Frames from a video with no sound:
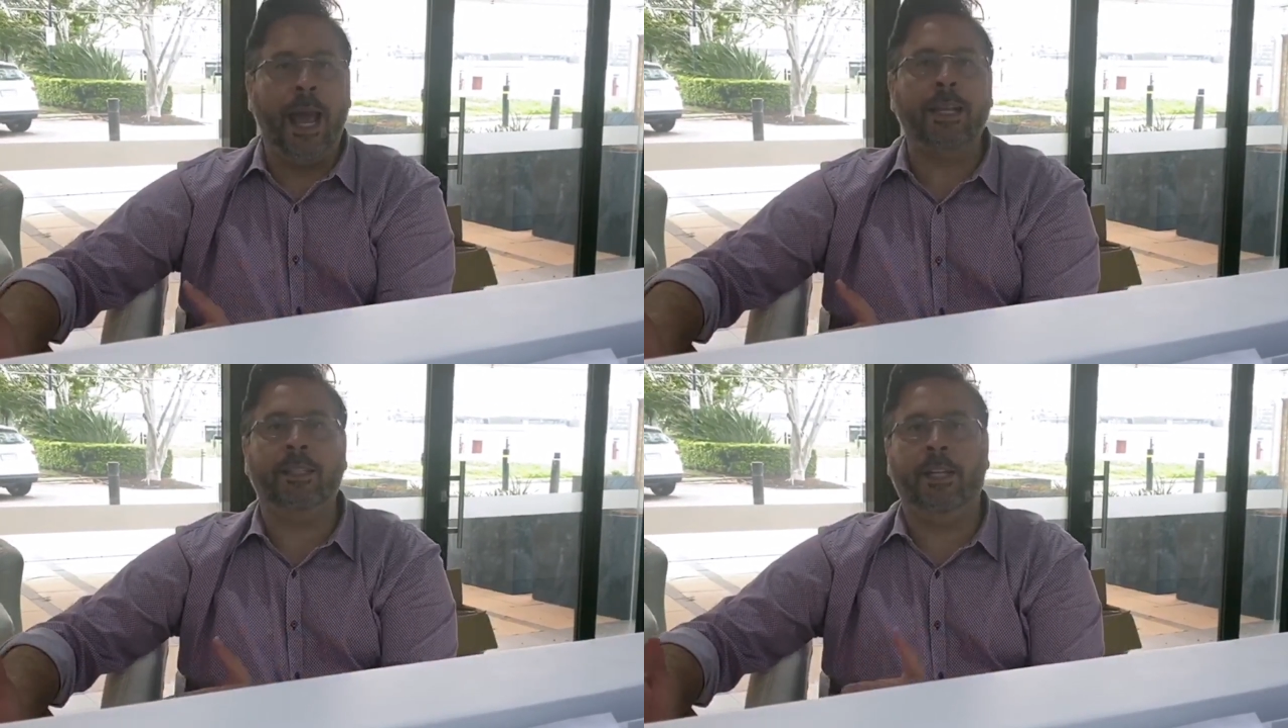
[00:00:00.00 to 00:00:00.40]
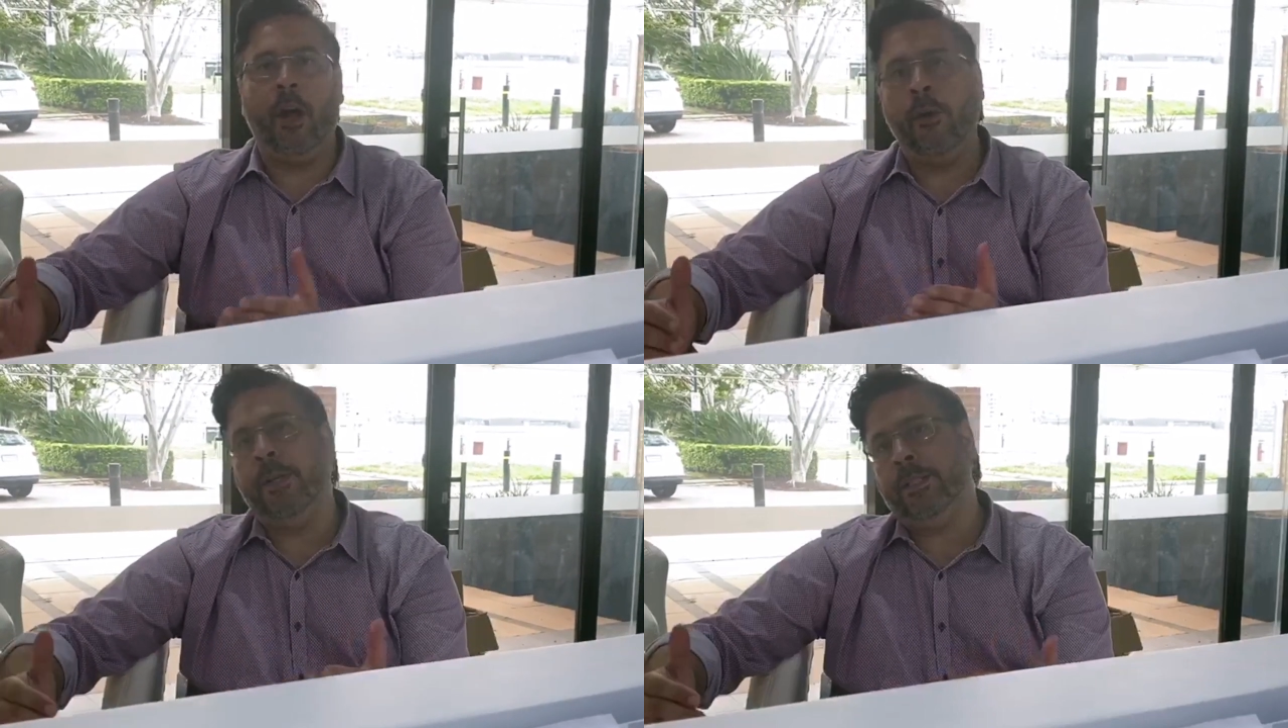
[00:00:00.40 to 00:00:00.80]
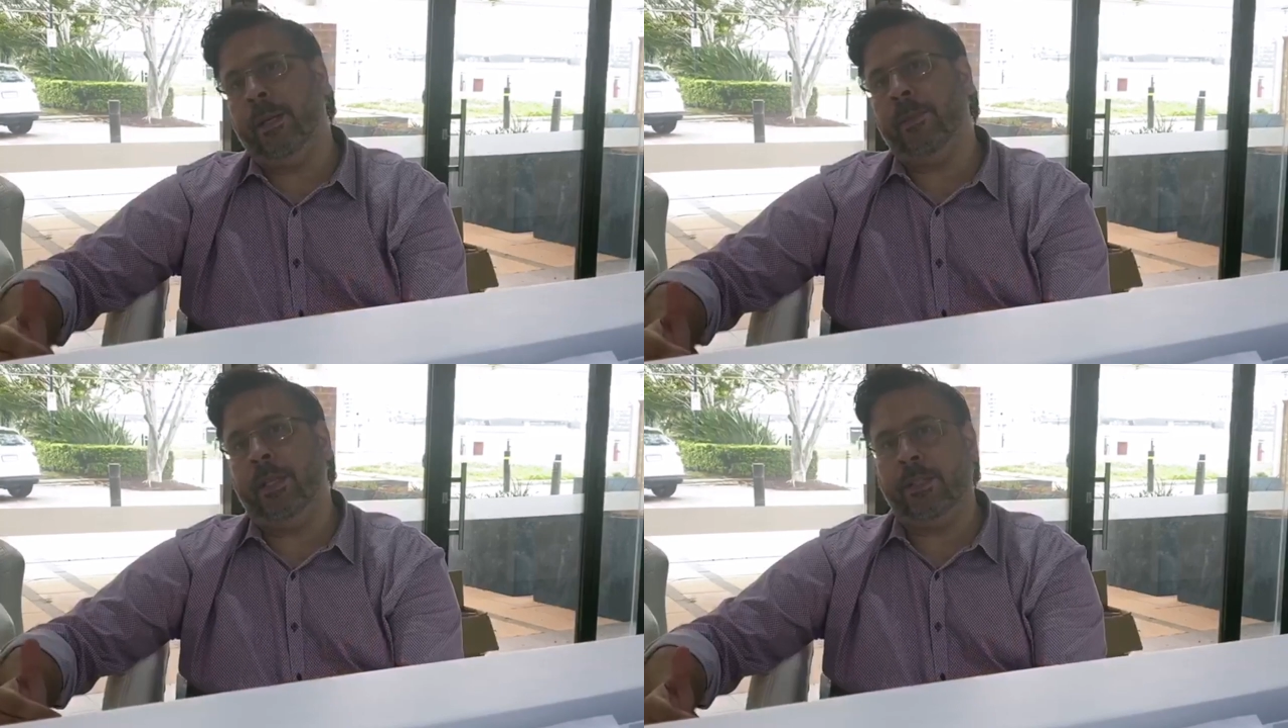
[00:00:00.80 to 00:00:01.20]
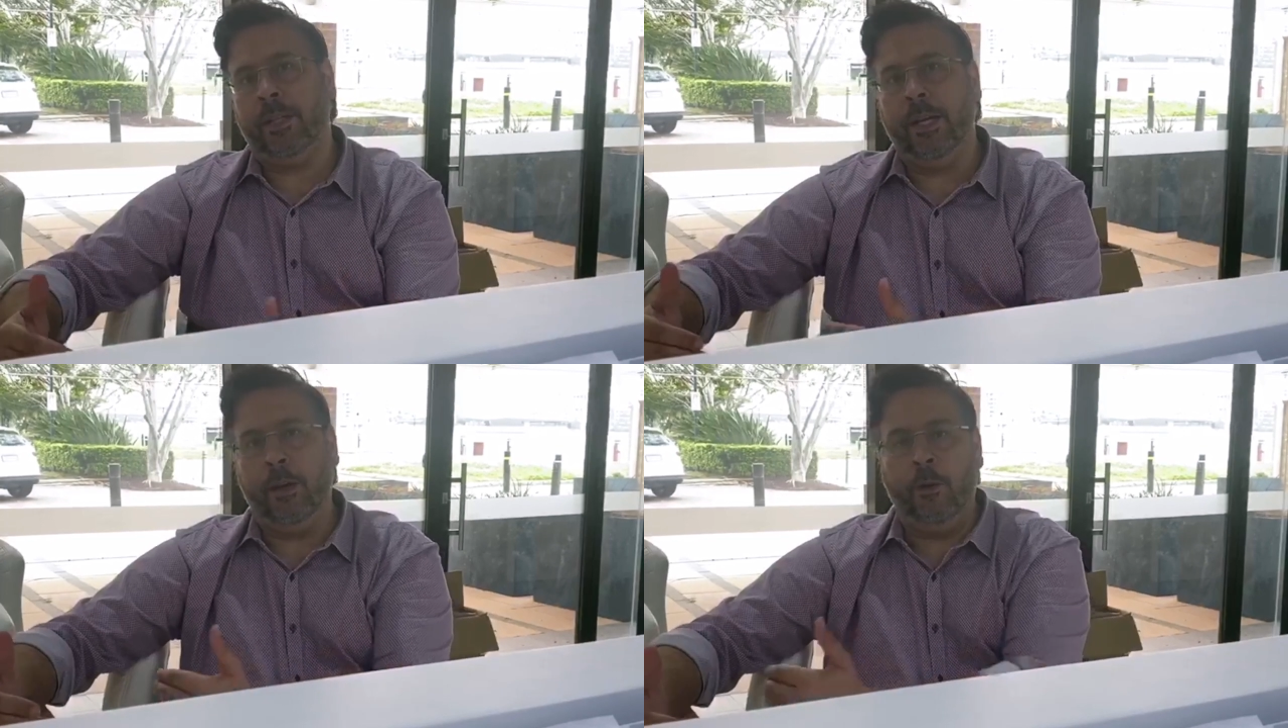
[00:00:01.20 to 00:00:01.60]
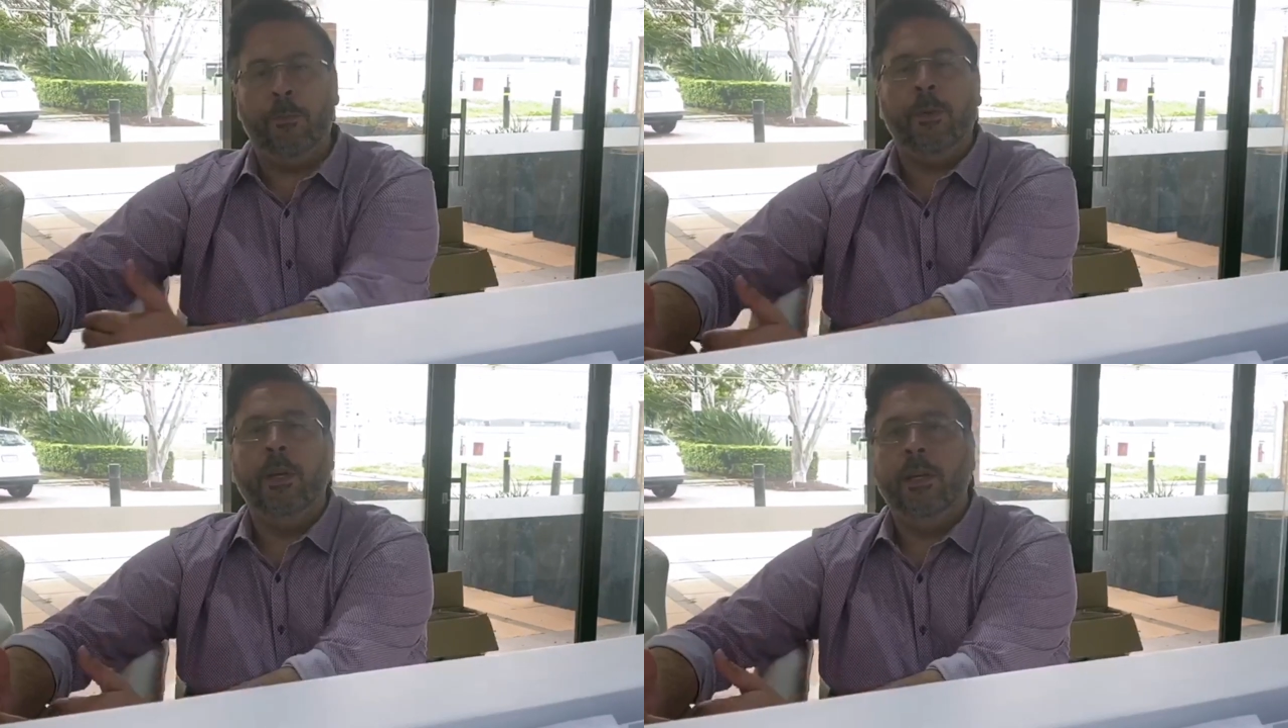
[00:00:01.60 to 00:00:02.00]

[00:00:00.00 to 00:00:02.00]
asset owning something that's going to help